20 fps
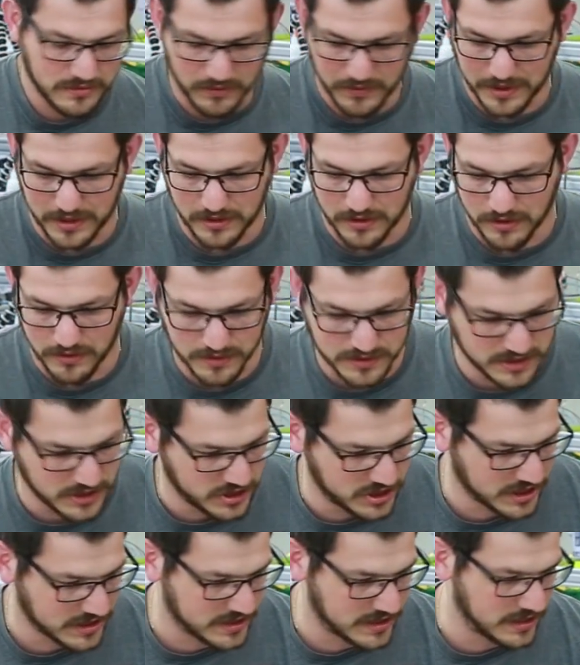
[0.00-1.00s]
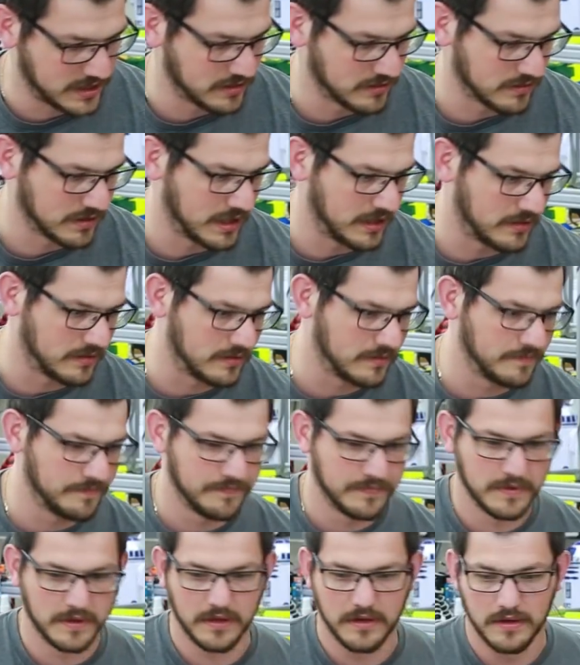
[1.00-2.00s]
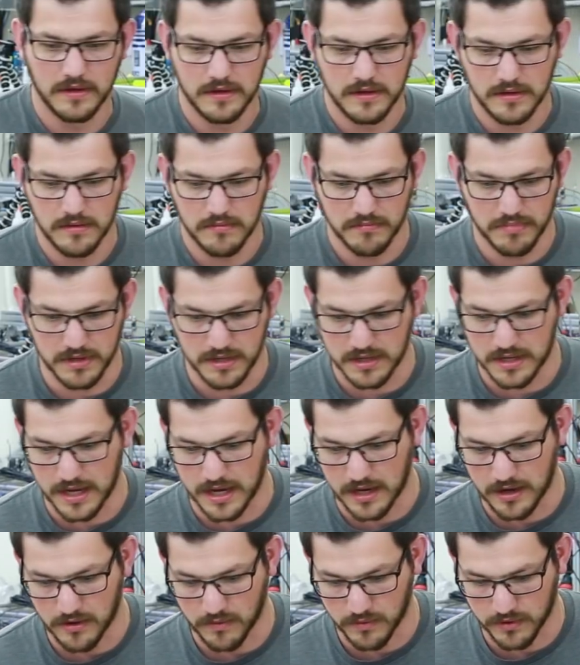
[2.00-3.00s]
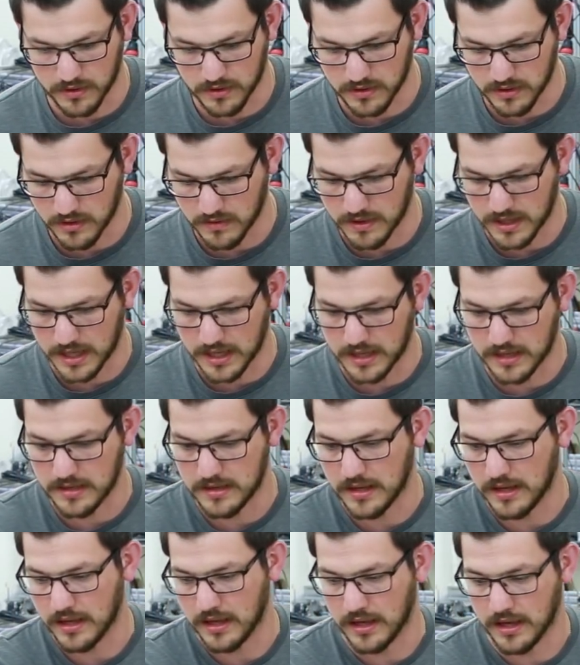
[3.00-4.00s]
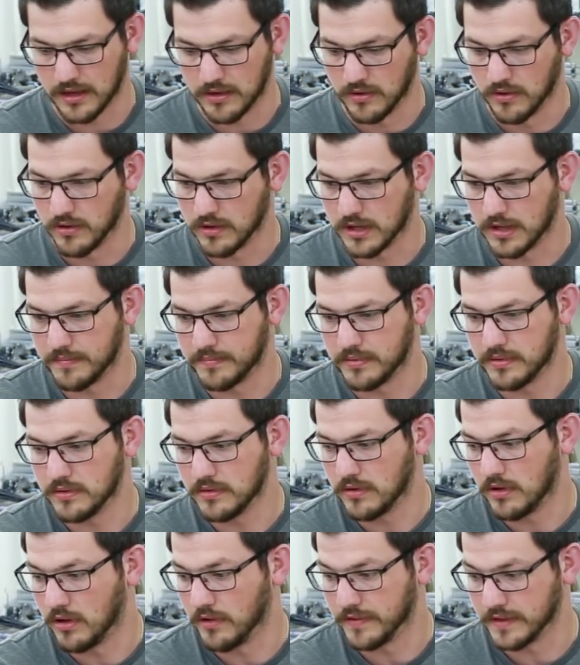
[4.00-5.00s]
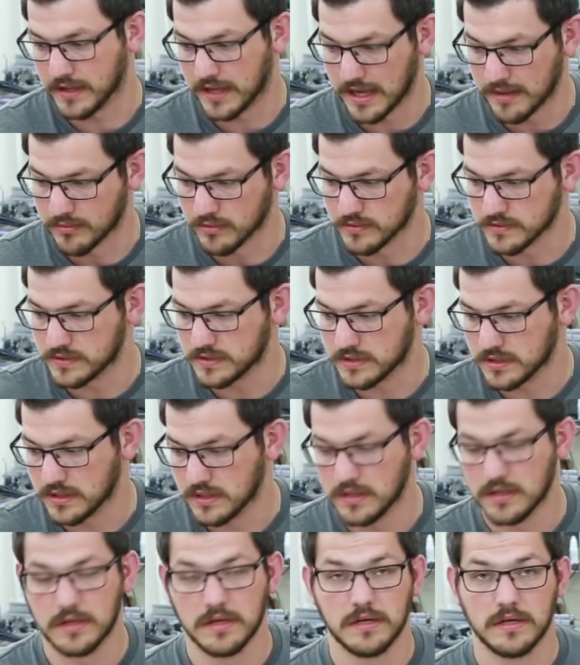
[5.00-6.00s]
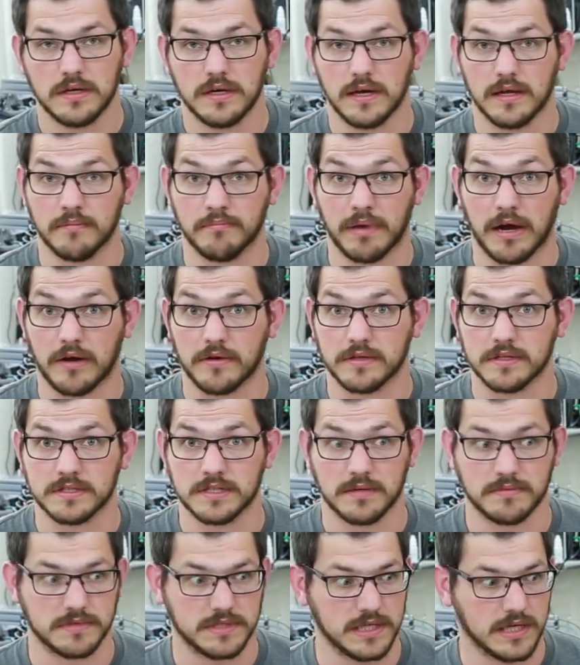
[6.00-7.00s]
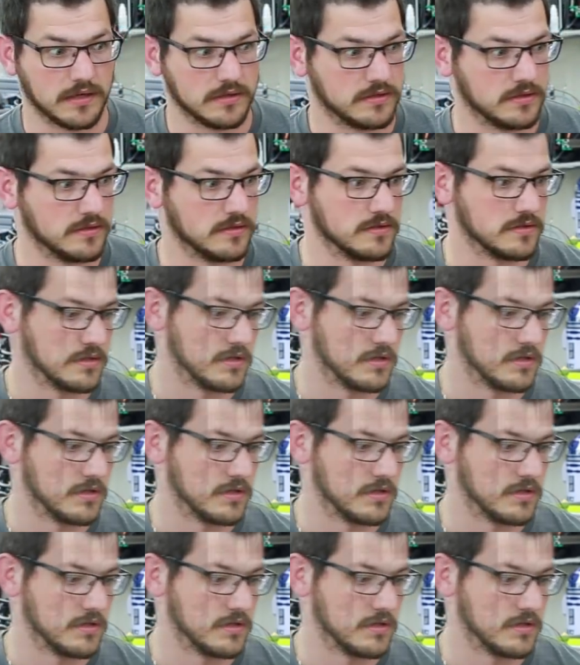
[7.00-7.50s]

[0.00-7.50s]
We can always adjust it here later. But now we're gonna go ahead and hook up all the cables and power this up and see how it turns